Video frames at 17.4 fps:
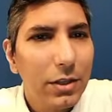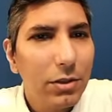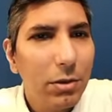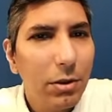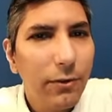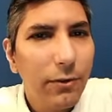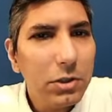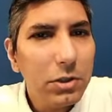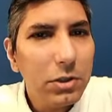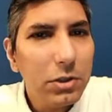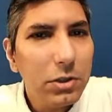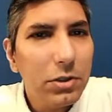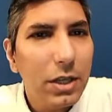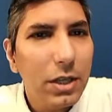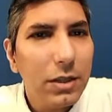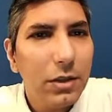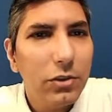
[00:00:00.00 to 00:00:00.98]
So the
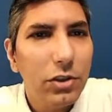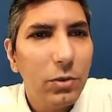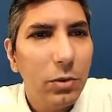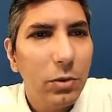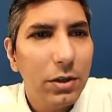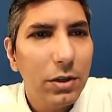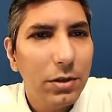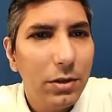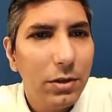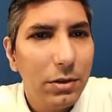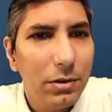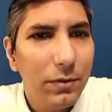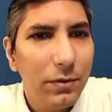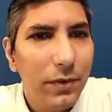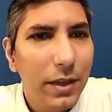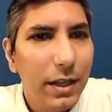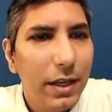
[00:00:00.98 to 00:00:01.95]
first thing that you want to
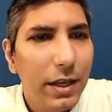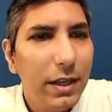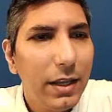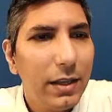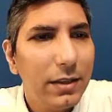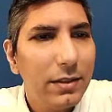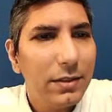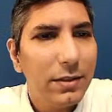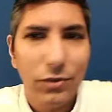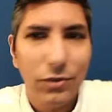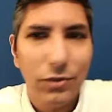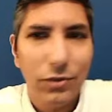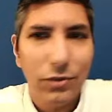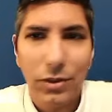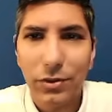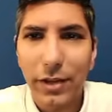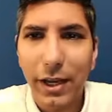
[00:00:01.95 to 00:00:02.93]
do is,
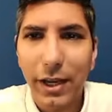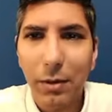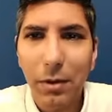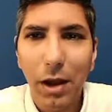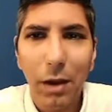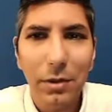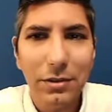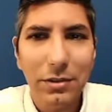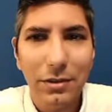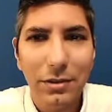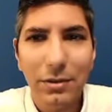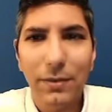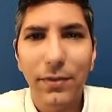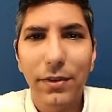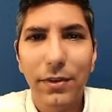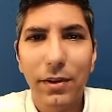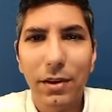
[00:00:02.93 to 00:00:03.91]
just like we always
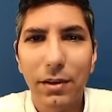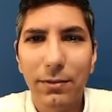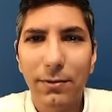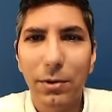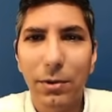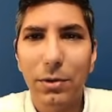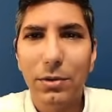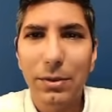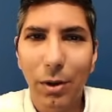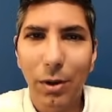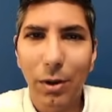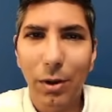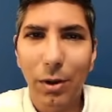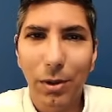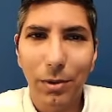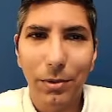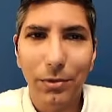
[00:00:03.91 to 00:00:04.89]
do, convert to
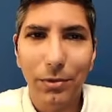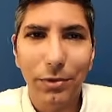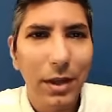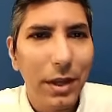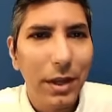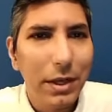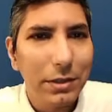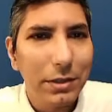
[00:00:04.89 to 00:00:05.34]
moles.